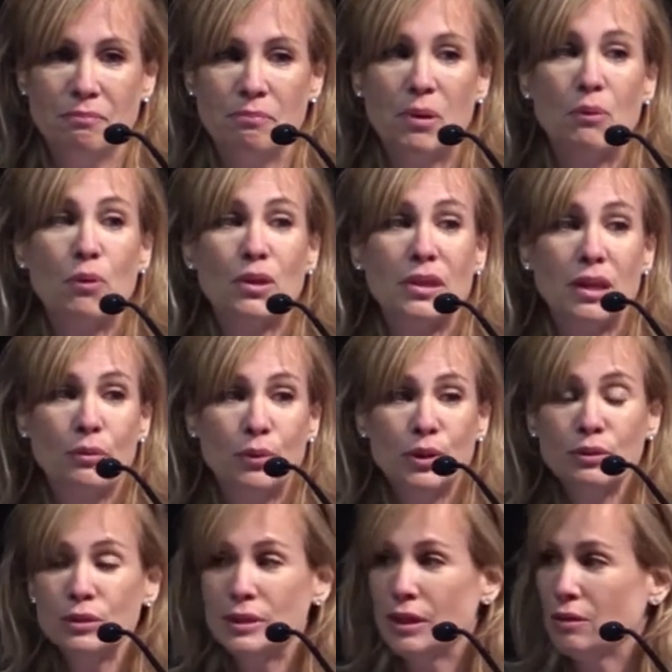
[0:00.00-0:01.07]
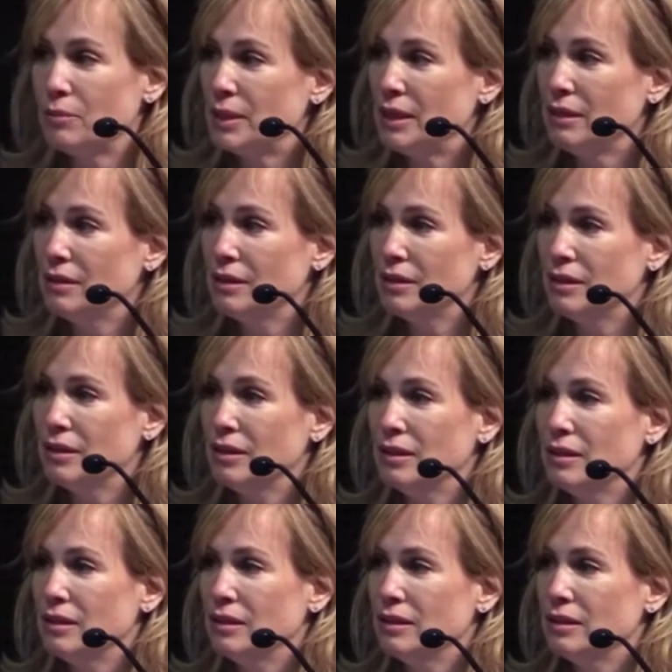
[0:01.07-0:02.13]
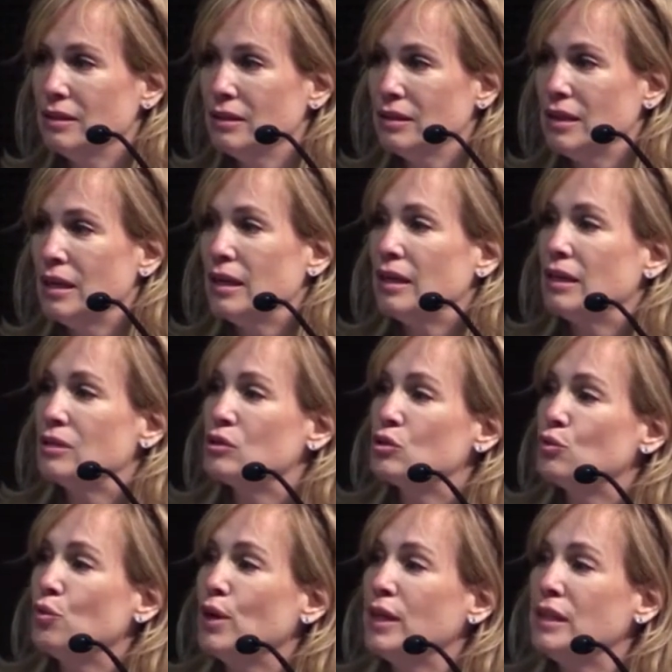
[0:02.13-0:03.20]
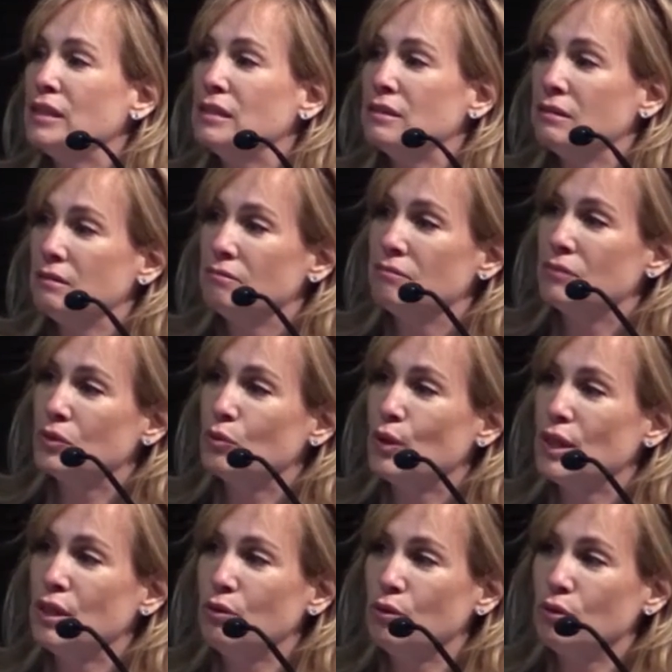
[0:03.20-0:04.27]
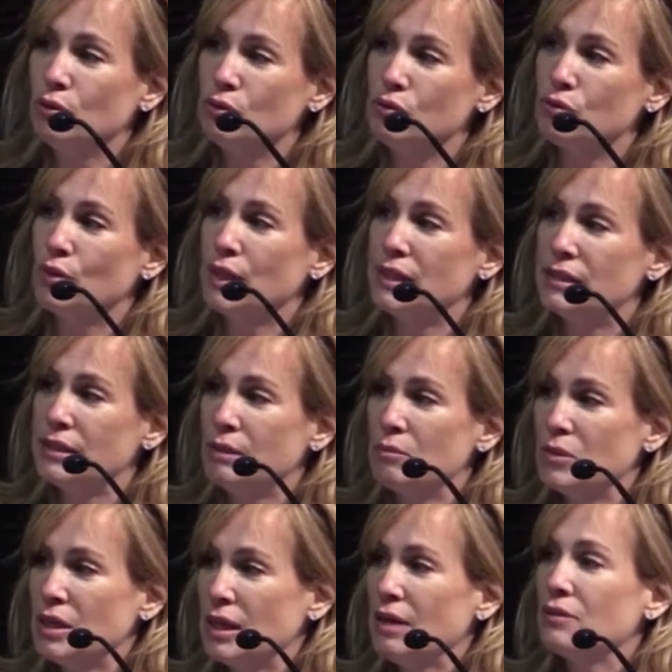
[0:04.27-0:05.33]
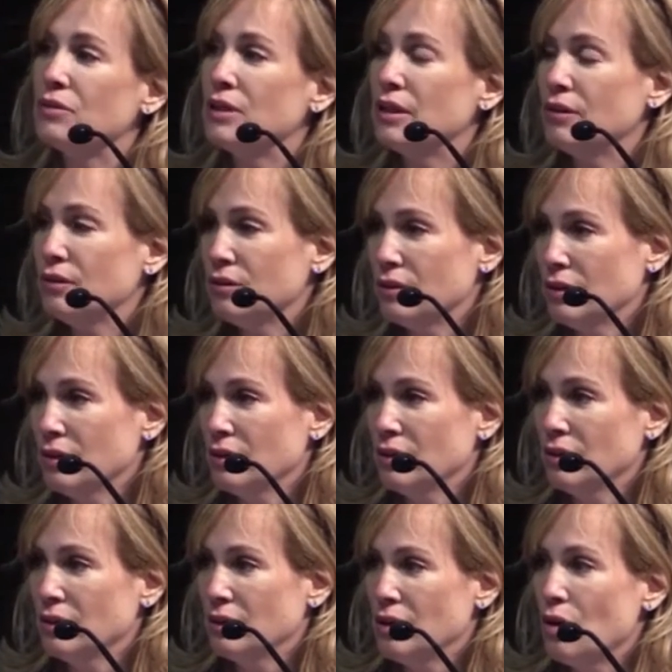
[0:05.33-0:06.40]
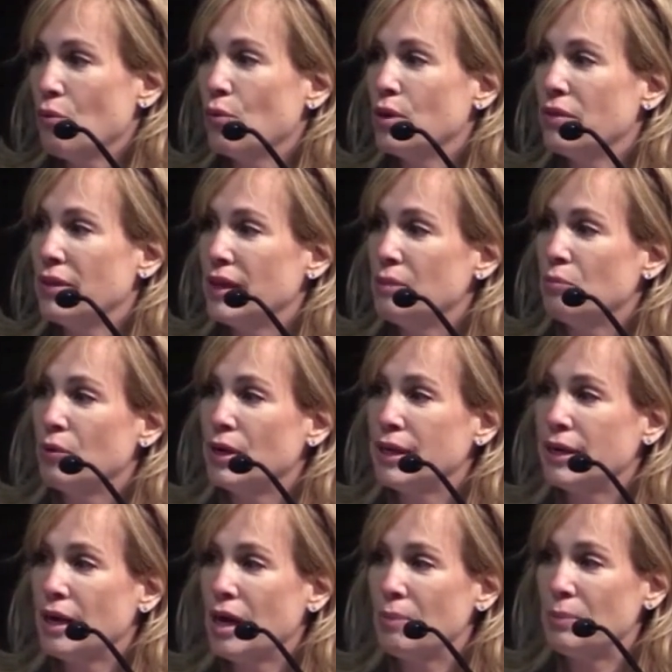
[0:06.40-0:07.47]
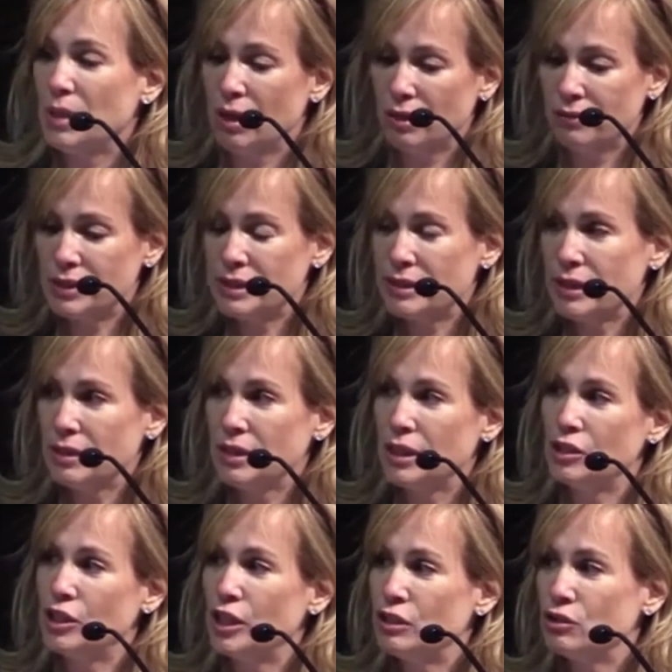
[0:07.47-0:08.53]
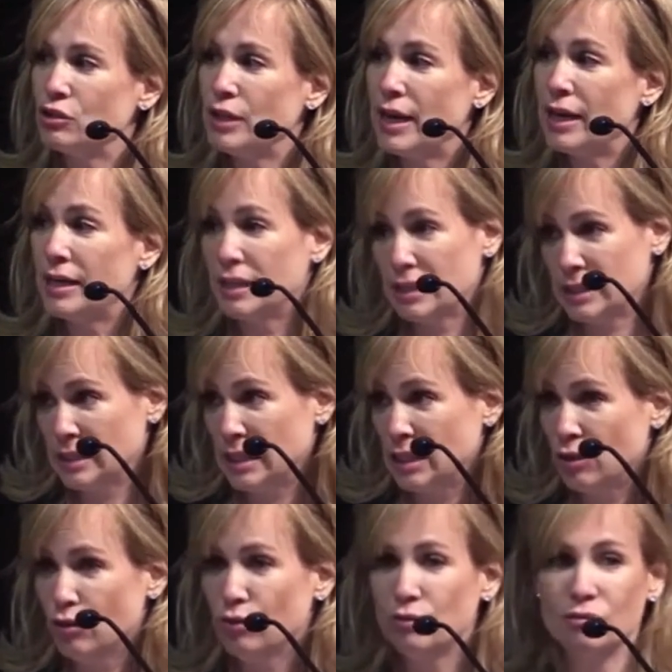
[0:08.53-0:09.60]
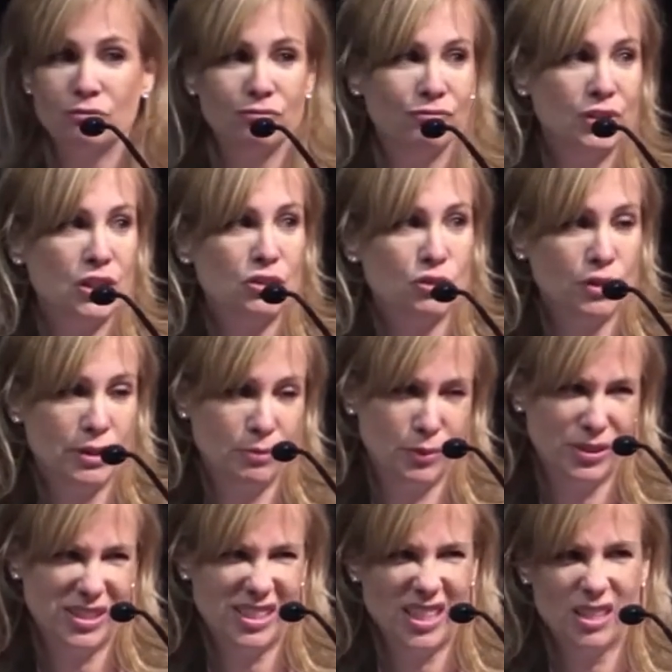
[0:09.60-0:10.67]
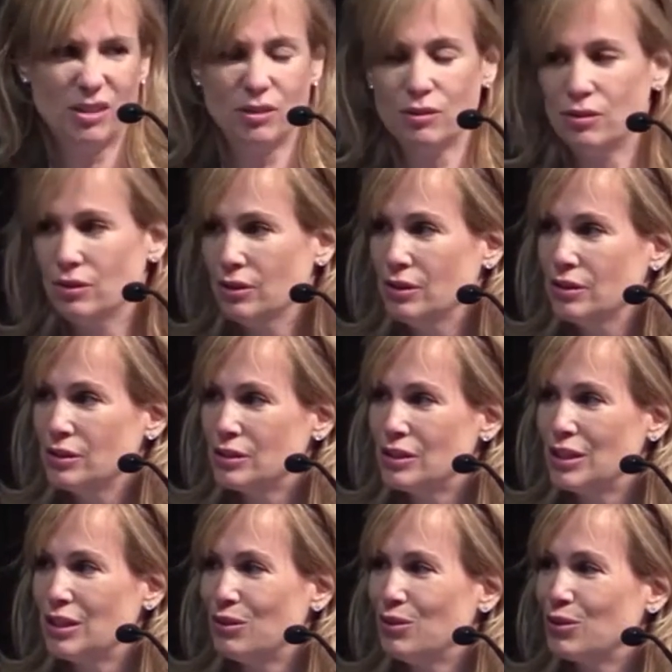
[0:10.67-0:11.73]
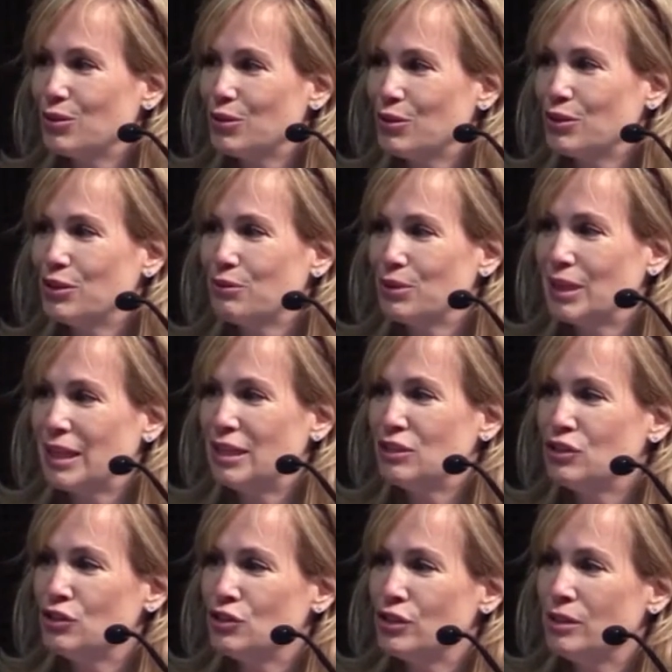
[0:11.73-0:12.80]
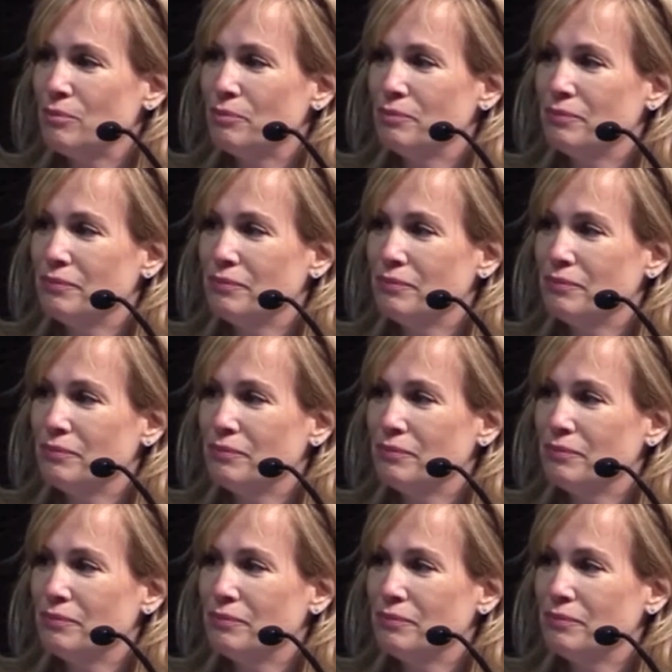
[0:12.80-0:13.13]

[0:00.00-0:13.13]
But what they will tell me is 20-year-olds, 20-something out there, when they break up and all of a sudden they change their data to single, because you're able to say you're single or you're in a relationship,